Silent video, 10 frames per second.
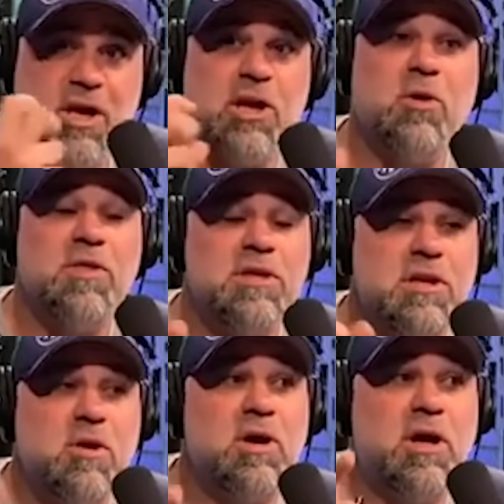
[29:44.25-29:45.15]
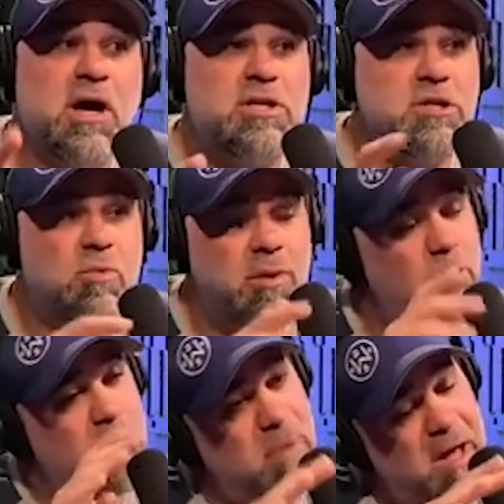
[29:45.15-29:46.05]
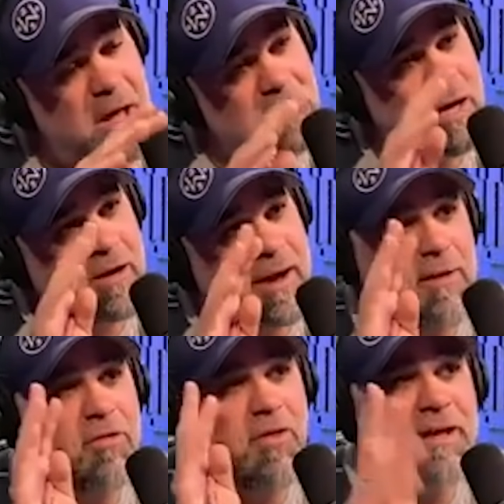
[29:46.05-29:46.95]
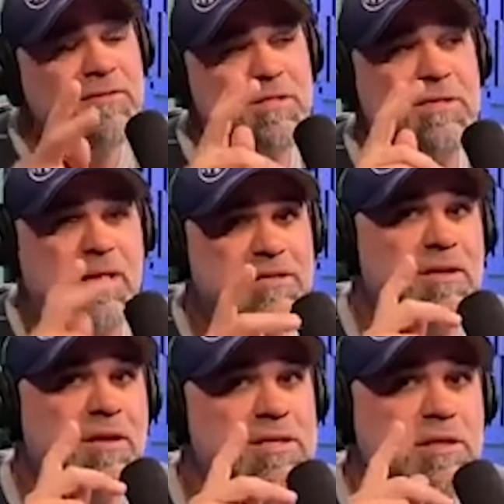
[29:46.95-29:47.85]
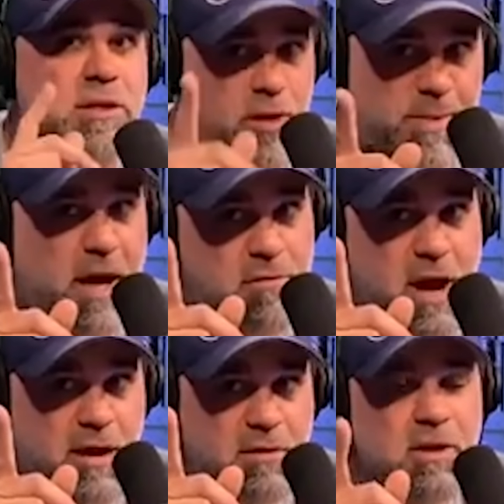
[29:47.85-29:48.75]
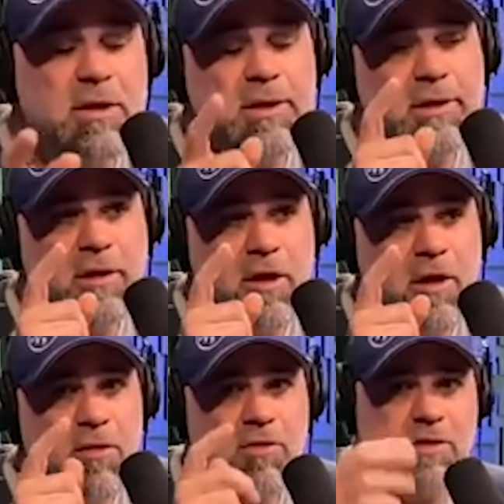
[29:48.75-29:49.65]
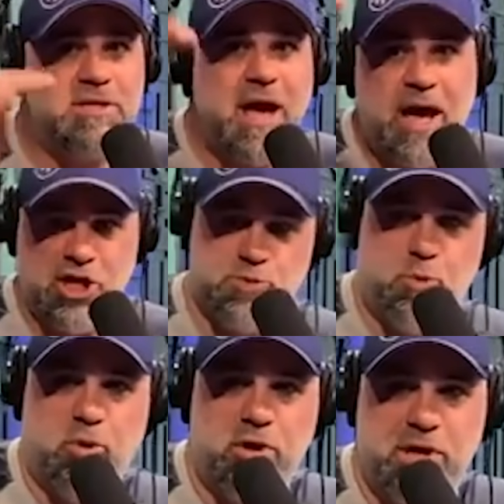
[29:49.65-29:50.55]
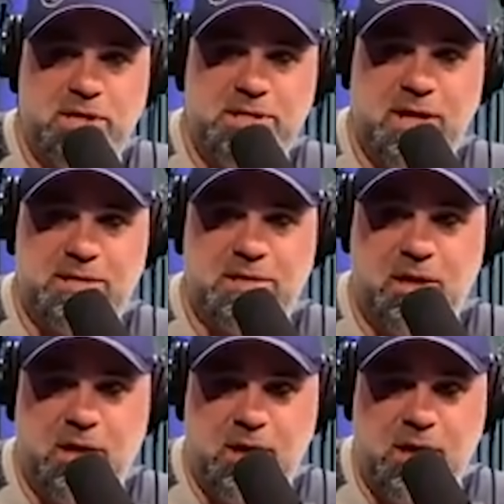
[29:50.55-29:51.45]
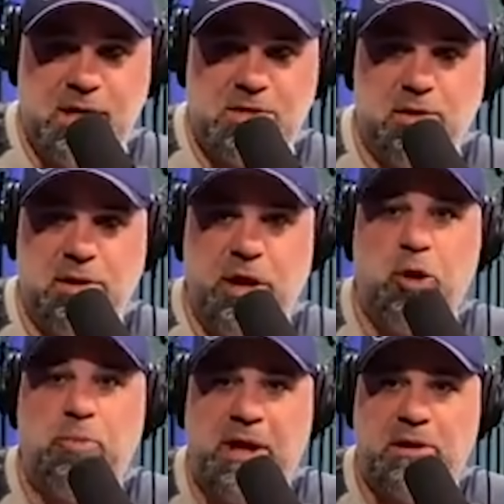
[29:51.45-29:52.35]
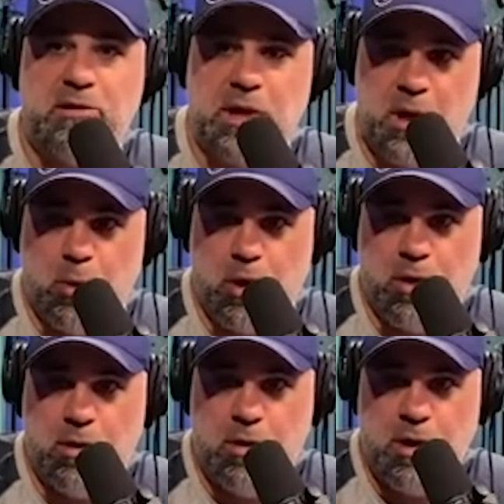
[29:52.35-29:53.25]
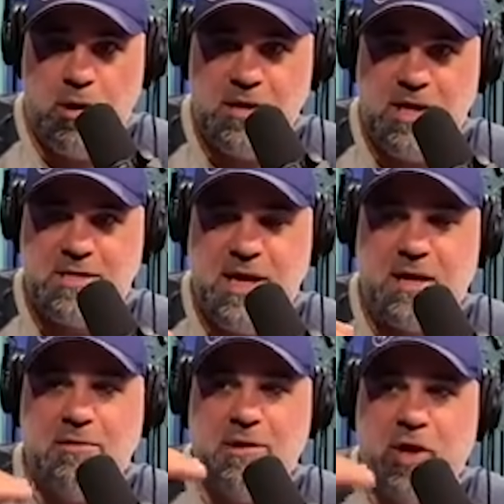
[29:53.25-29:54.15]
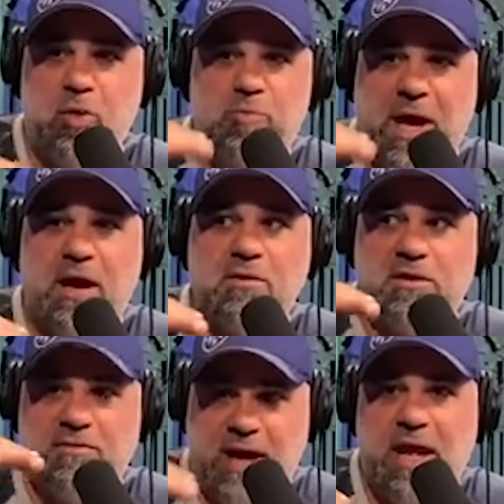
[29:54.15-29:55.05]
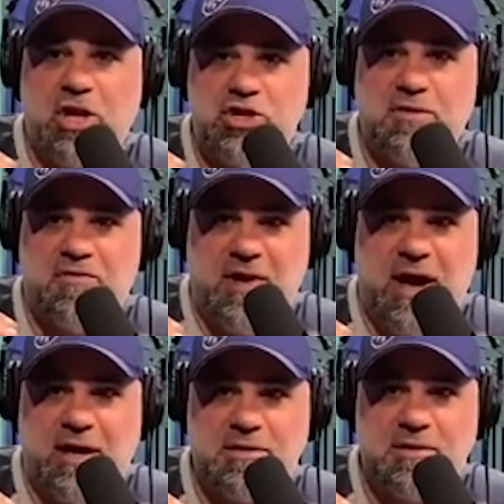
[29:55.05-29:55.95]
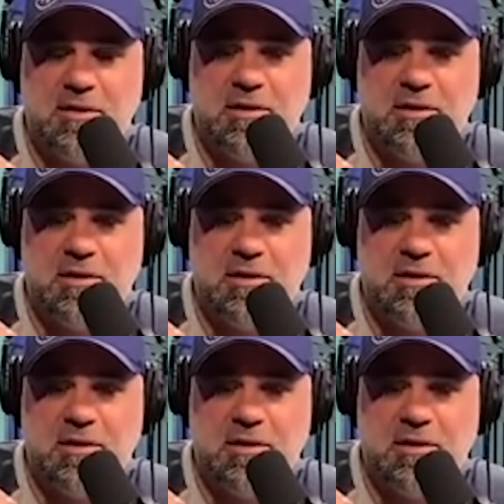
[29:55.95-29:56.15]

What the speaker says: You know what I did? Okay, things a Tesla is a little better at. The dashboard in a Tesla is a little bit lower. They take a little better advantage of the fact.